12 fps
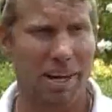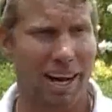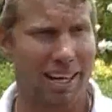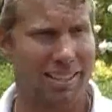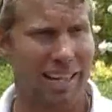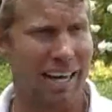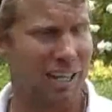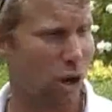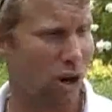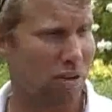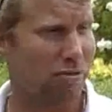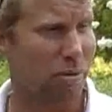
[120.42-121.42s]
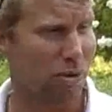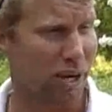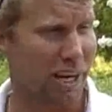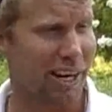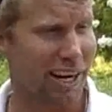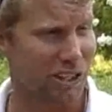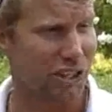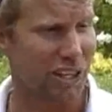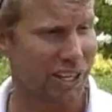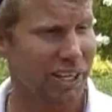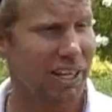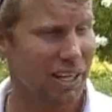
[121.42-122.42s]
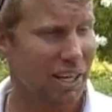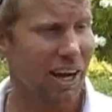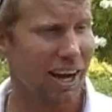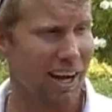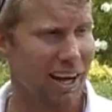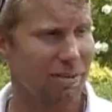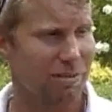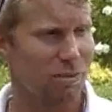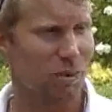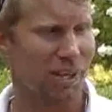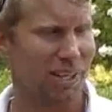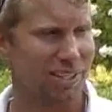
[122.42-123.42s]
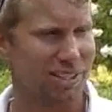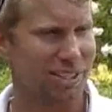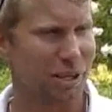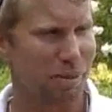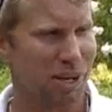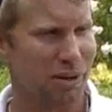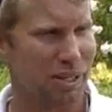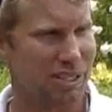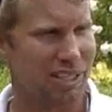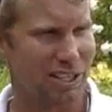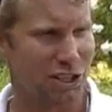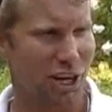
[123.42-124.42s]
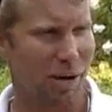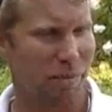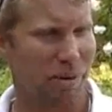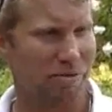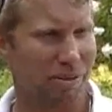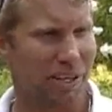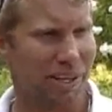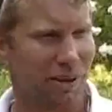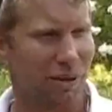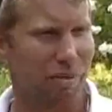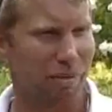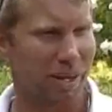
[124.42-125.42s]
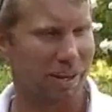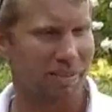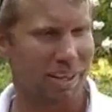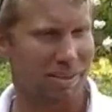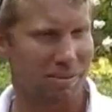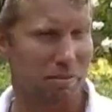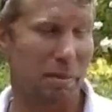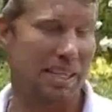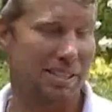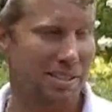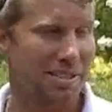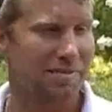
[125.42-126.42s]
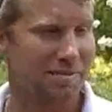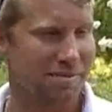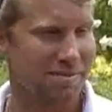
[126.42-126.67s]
Maybe Danny Donlan from Grenada, actually. We think is going to be the OECS champion for the Olympic event, men's.